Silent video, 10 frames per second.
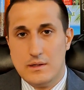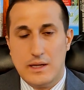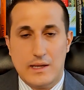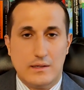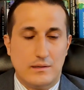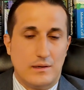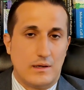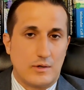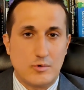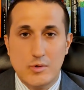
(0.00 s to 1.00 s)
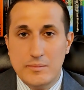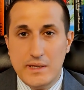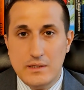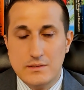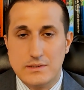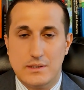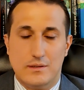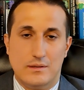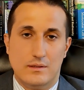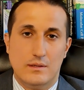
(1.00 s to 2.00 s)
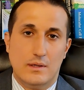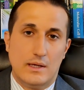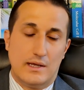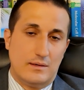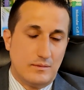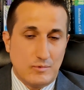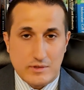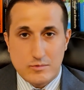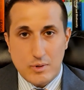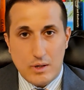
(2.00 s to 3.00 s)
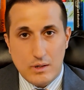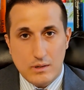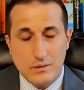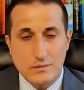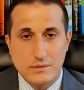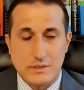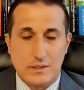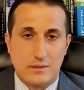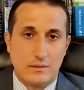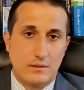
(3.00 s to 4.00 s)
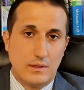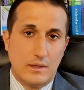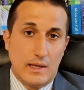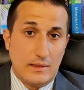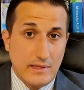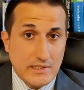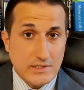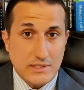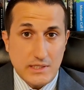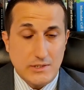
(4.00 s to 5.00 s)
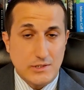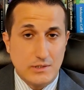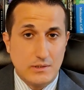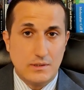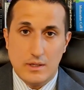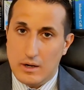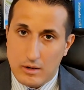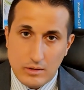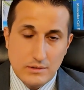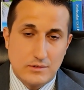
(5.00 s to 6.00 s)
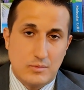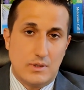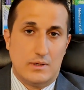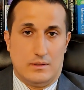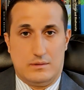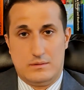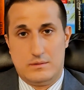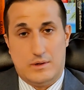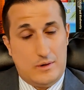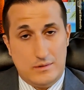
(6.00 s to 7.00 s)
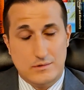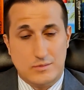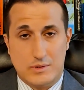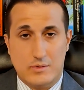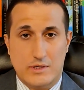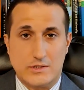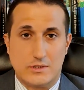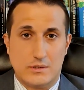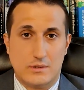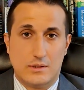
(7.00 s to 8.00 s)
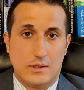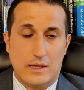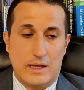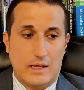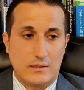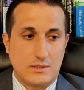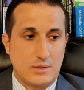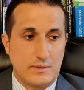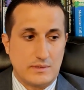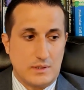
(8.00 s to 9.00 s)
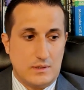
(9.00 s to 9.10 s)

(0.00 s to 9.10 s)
accruement and withdrawals and legislation all into one question. And so it's